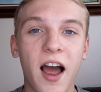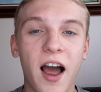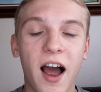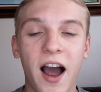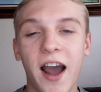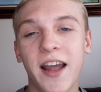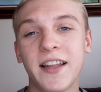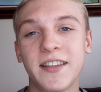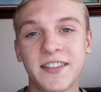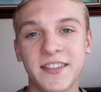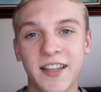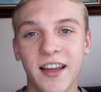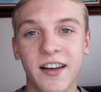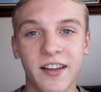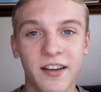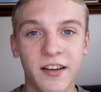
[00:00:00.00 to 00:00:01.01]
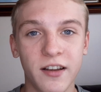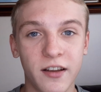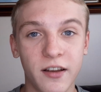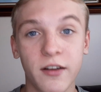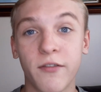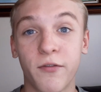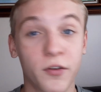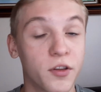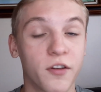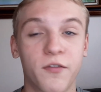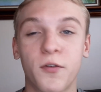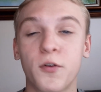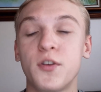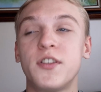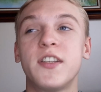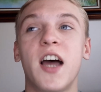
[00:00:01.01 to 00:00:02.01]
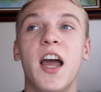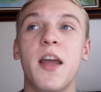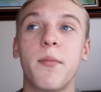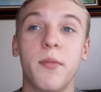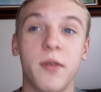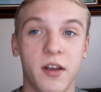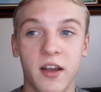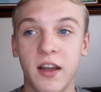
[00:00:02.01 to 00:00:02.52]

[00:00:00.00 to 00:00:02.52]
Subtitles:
I instead, for the first time,